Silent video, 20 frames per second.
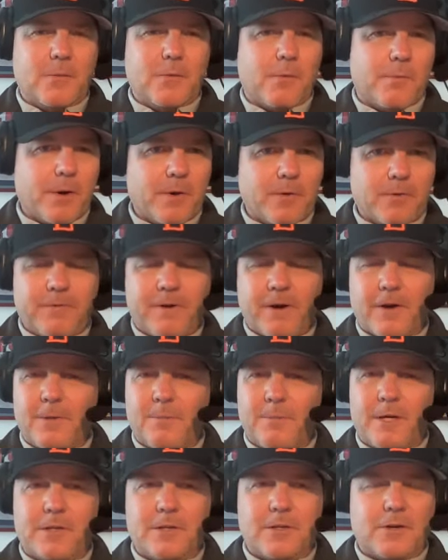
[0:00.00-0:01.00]
We're both very
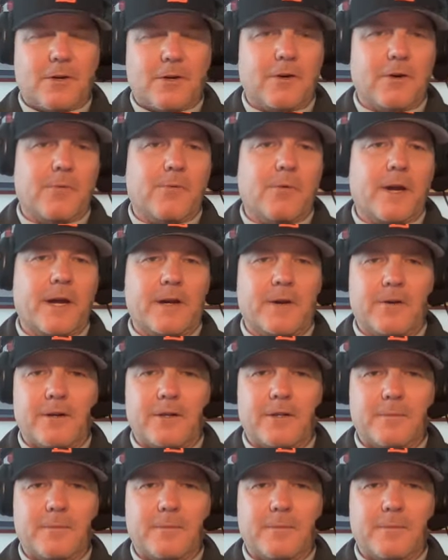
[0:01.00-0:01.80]
much on record